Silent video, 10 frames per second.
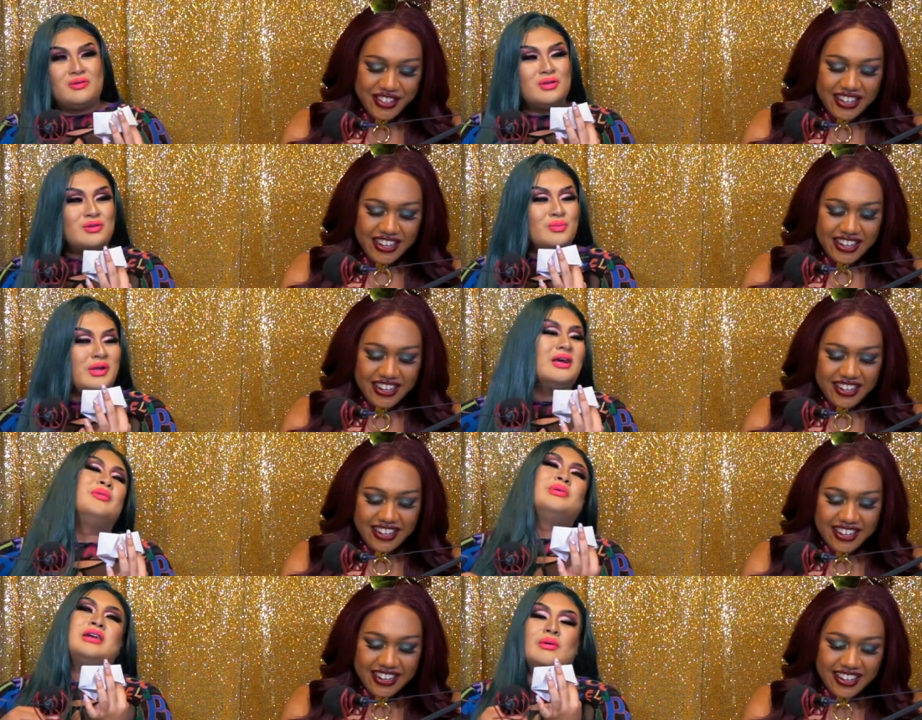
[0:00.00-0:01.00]
Speaker 1: You want to make her
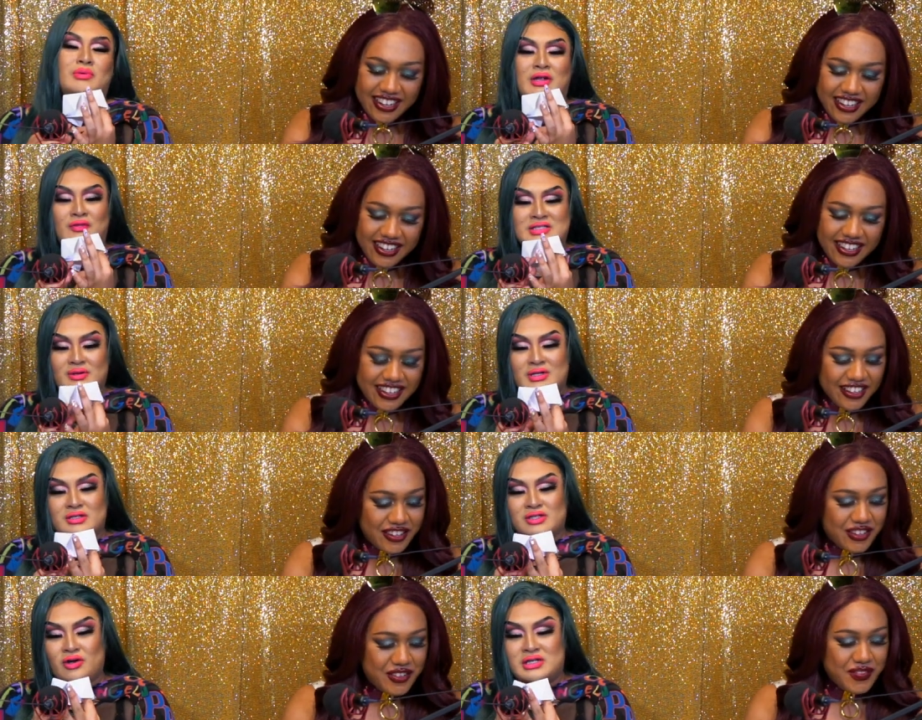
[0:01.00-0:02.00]
become. Okay, Master, what's
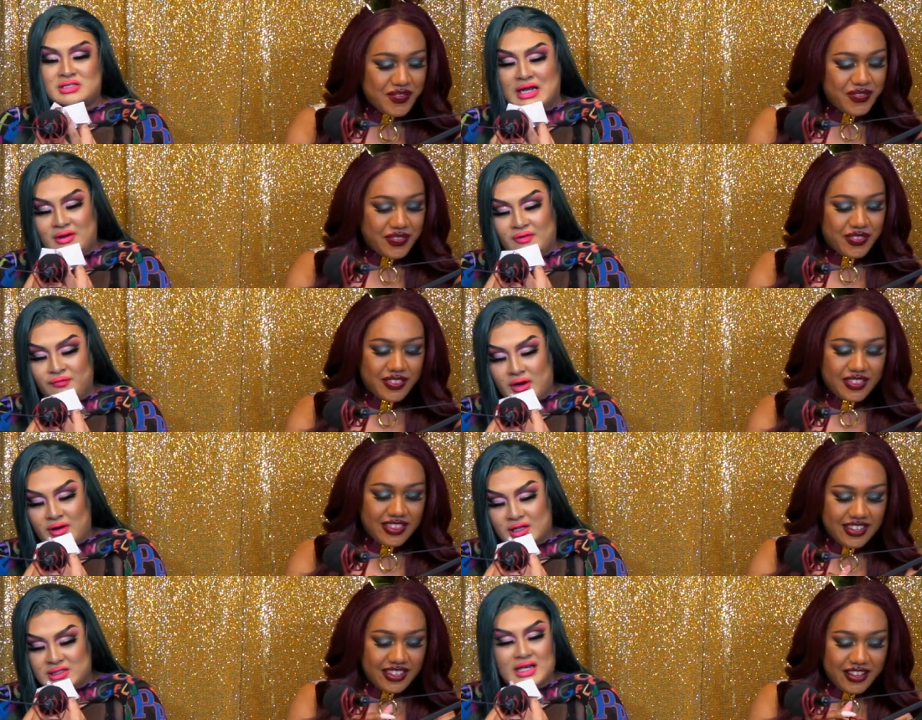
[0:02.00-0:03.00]
your choice? Tiara,
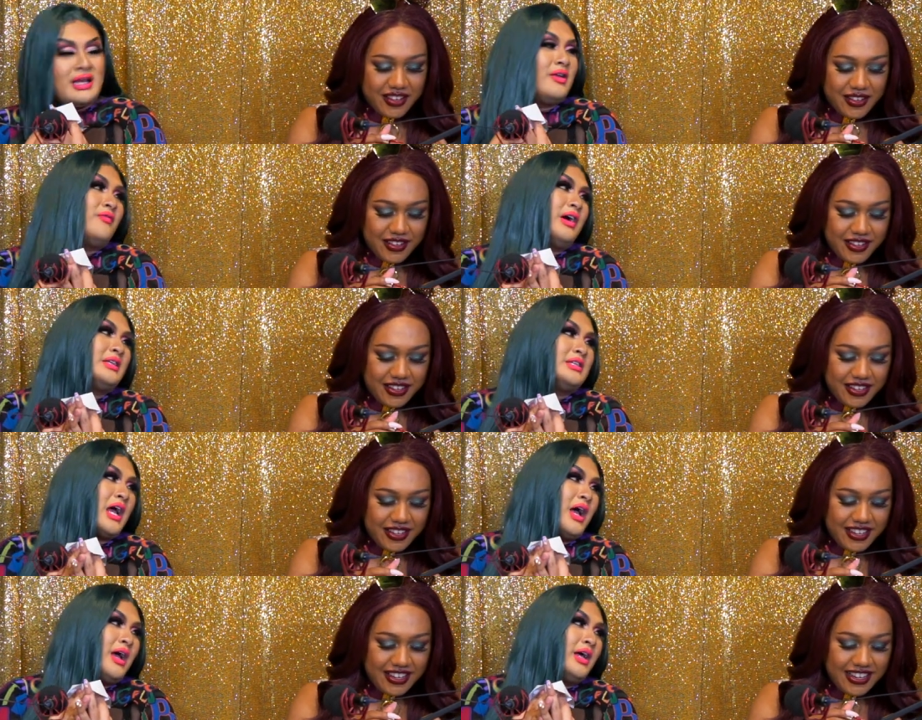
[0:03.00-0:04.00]
Farrah, Dahlia, and Vanda.